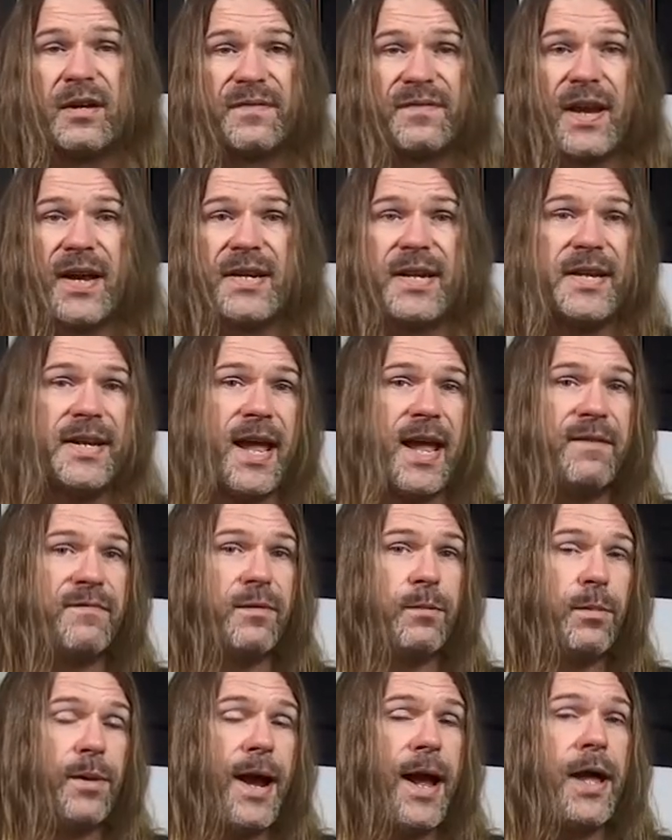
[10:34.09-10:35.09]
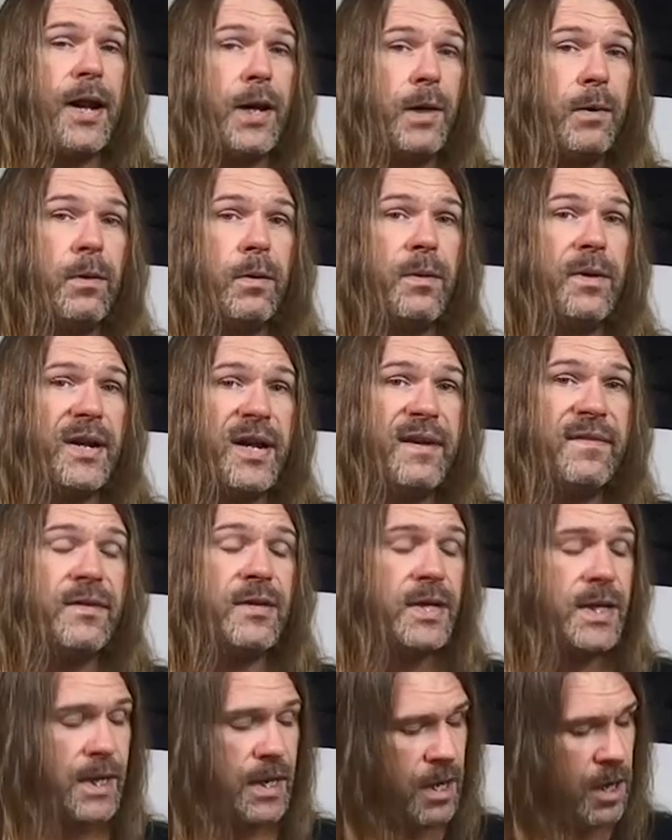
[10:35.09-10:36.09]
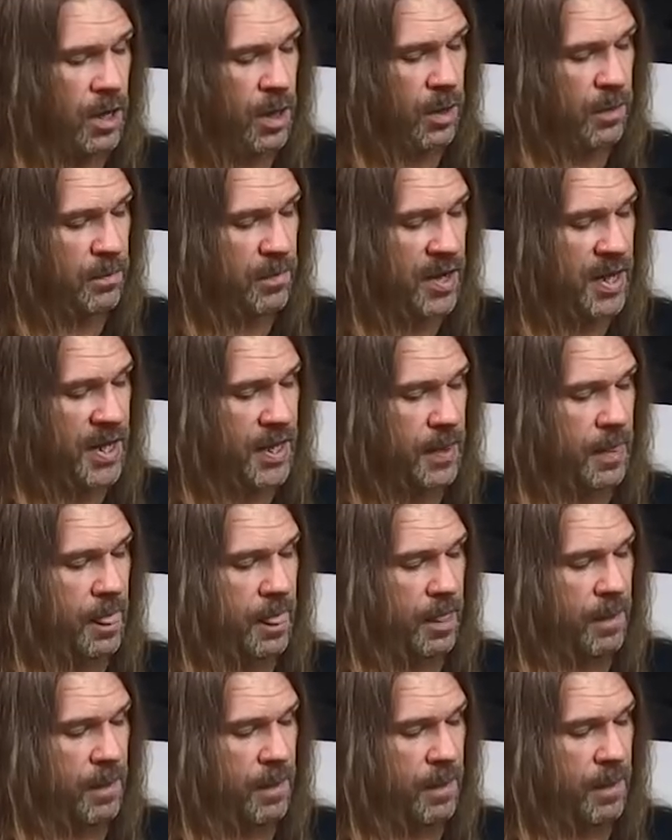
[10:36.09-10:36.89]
if I need to add vibrato or whatever. But